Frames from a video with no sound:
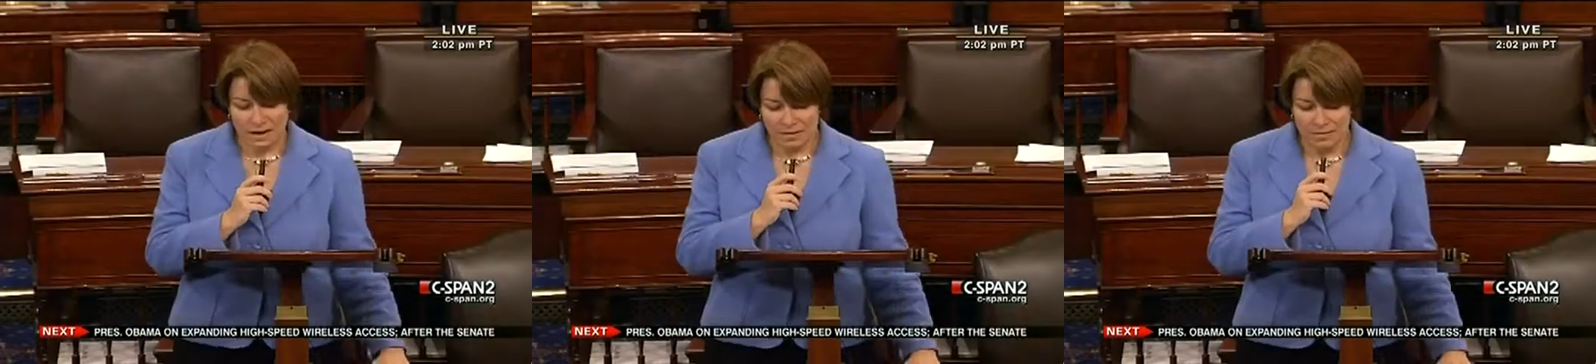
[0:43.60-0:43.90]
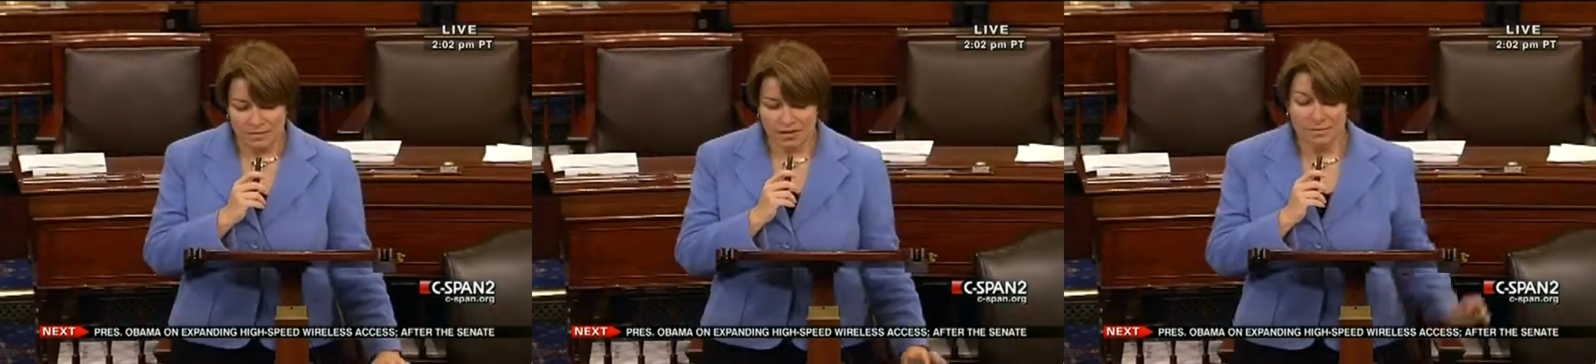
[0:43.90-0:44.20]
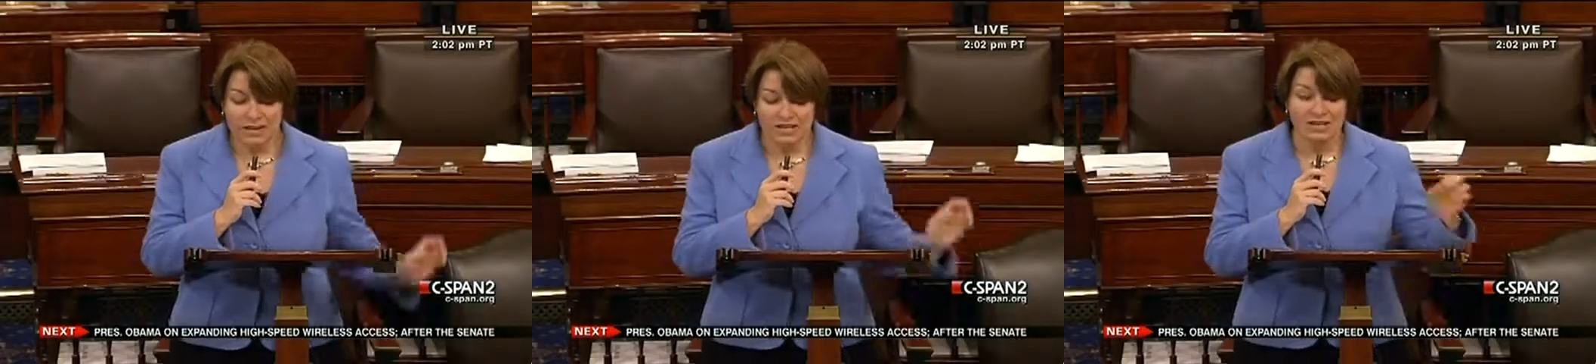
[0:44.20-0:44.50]
Mr.
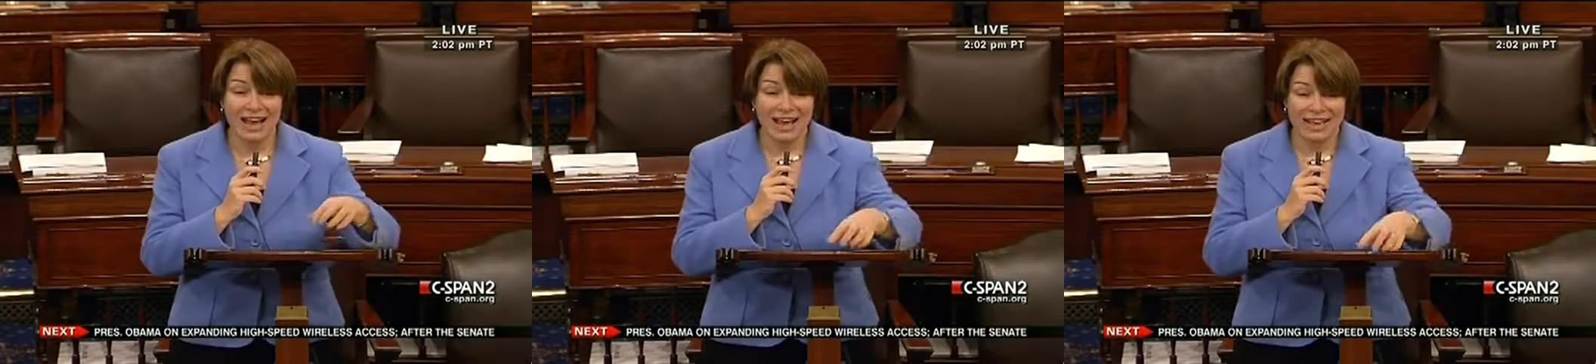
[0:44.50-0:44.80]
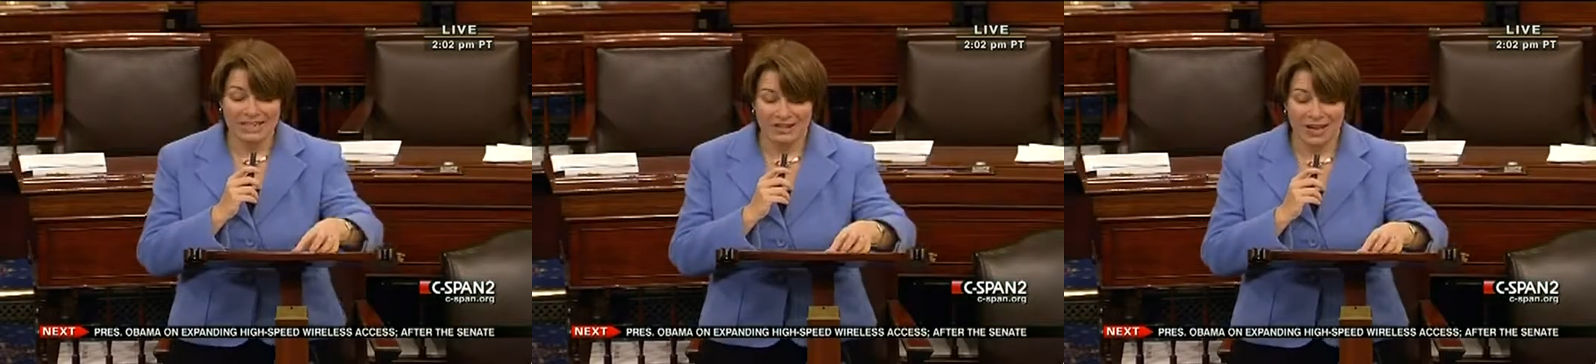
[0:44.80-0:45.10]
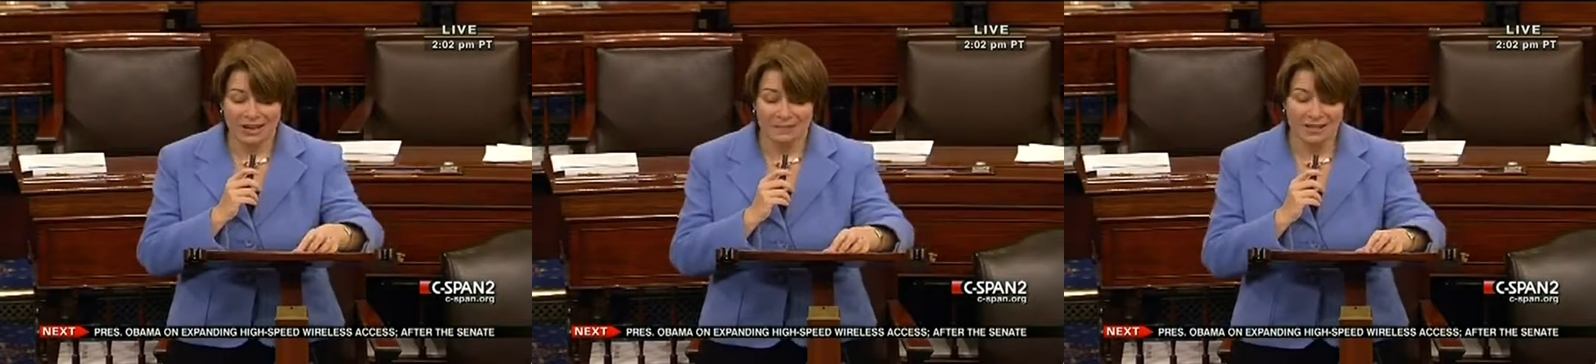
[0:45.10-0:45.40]
President, I ask
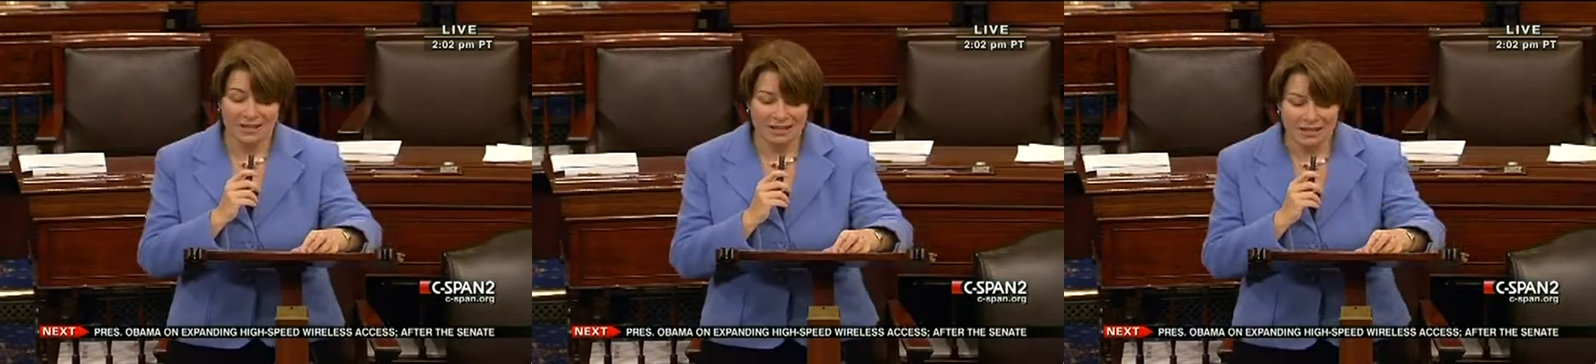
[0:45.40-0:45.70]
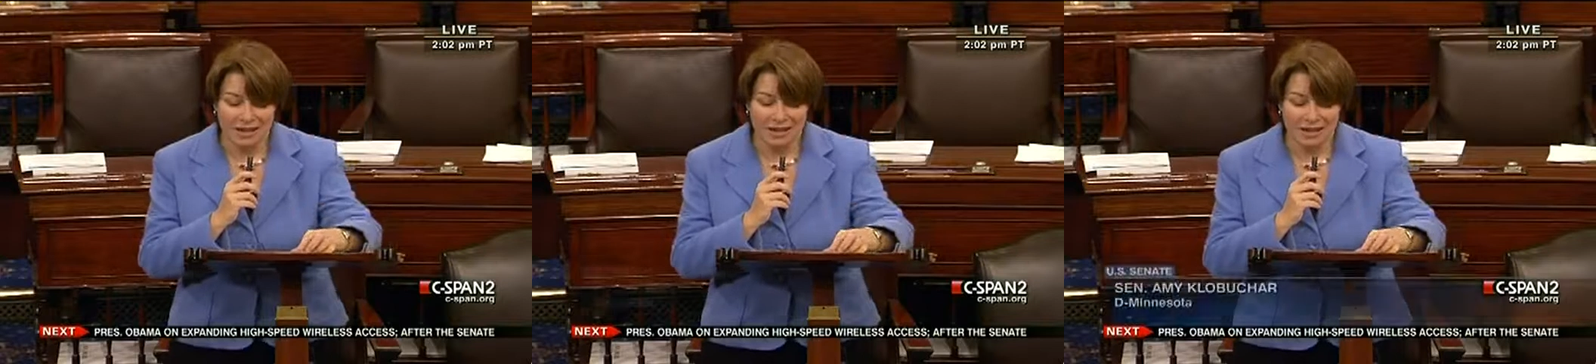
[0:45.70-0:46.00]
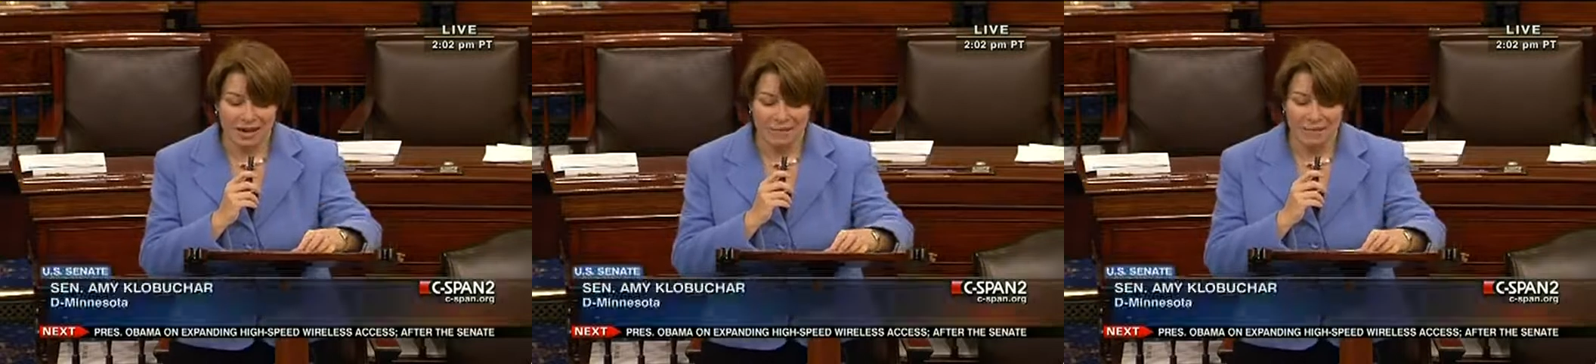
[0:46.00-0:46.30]
unanimous consent that
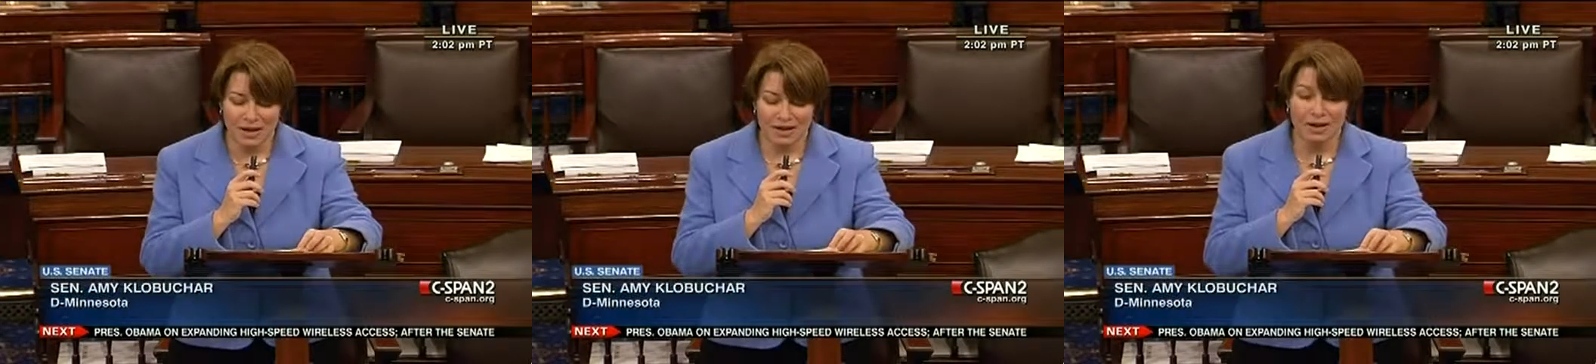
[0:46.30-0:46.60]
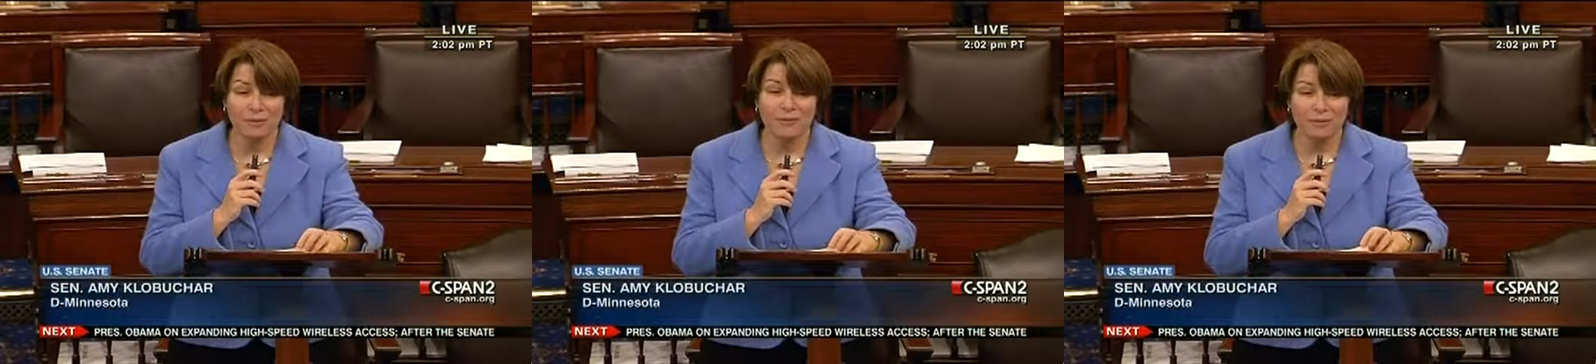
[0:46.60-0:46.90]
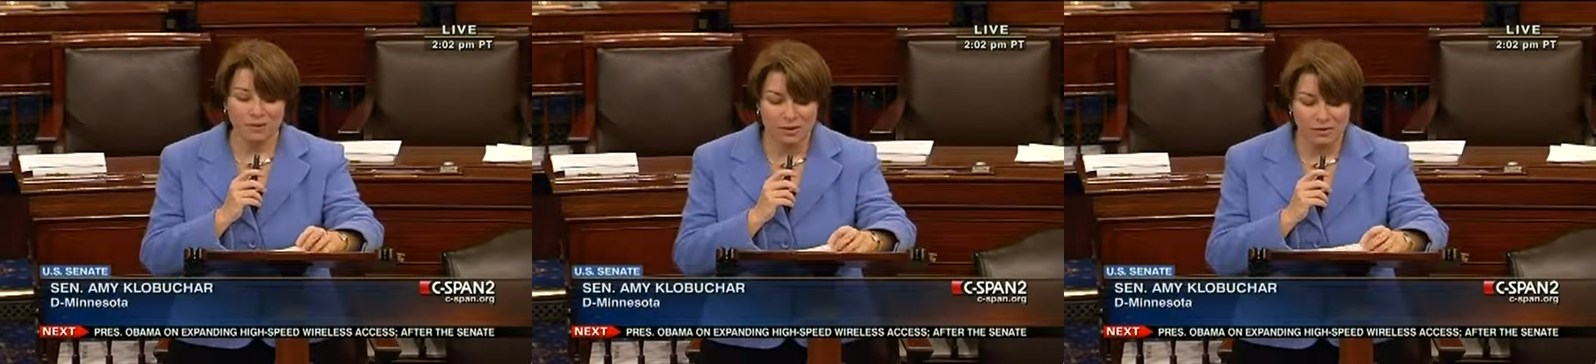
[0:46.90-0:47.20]
on Monday,
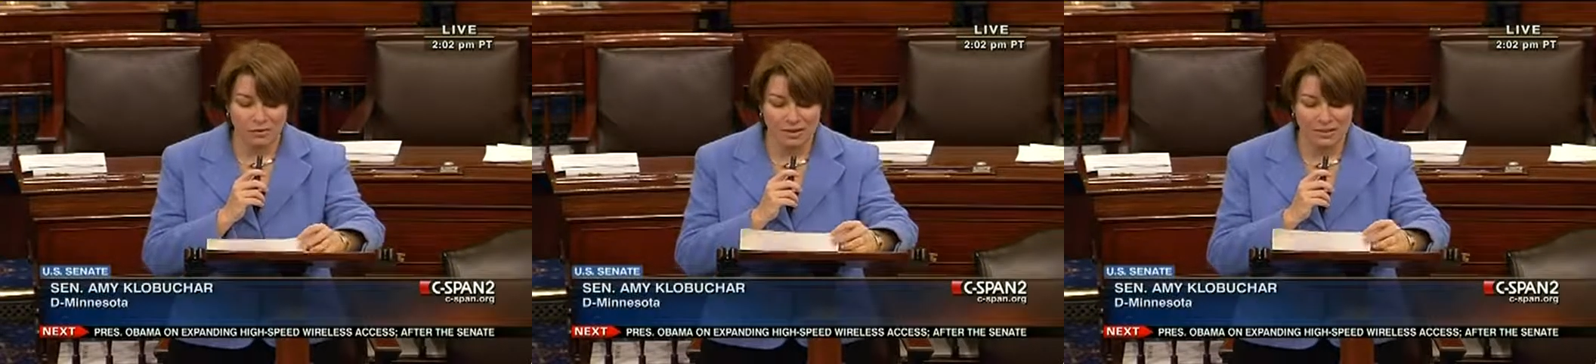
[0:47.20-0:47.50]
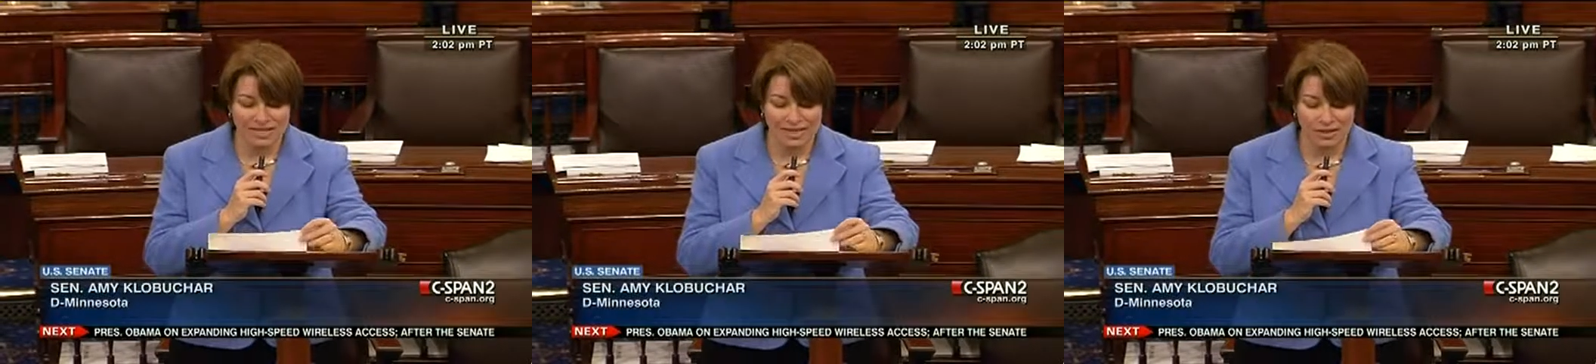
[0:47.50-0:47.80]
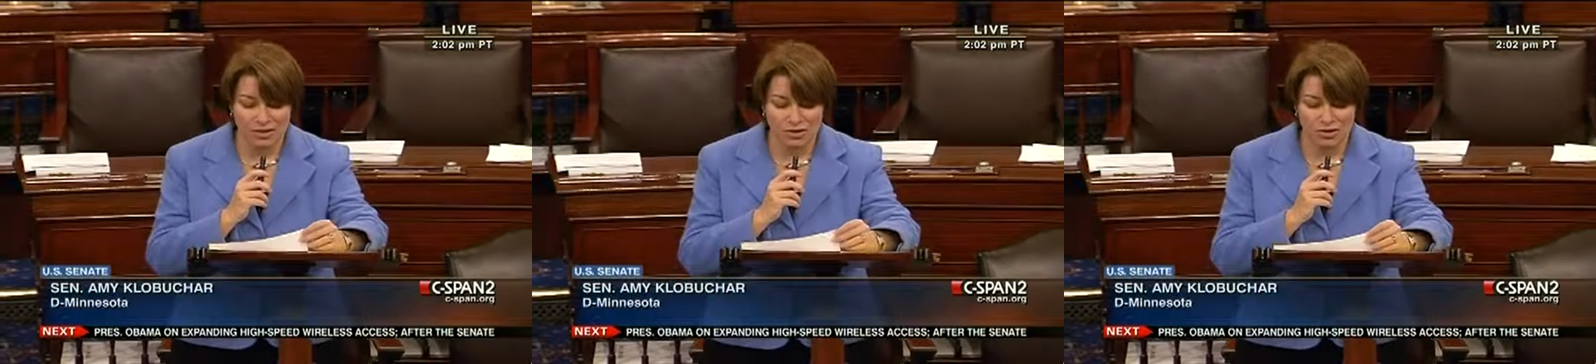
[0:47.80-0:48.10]
February 14th,